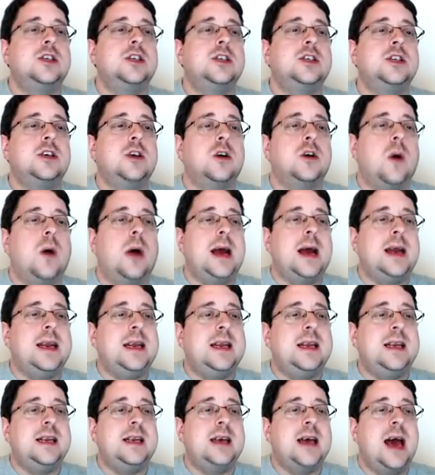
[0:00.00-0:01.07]
so I
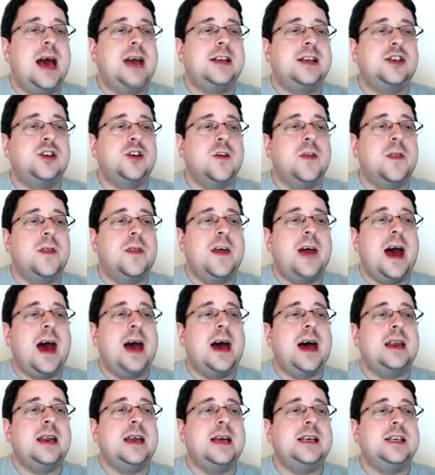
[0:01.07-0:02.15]
needed to enter
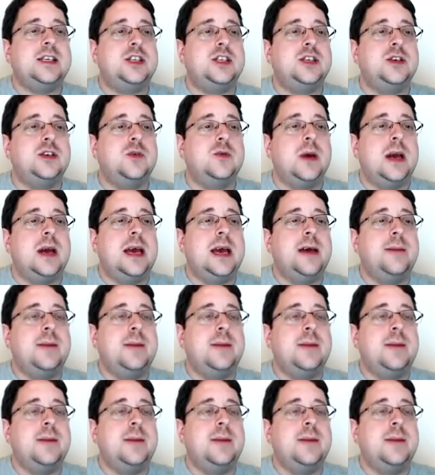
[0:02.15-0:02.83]
that into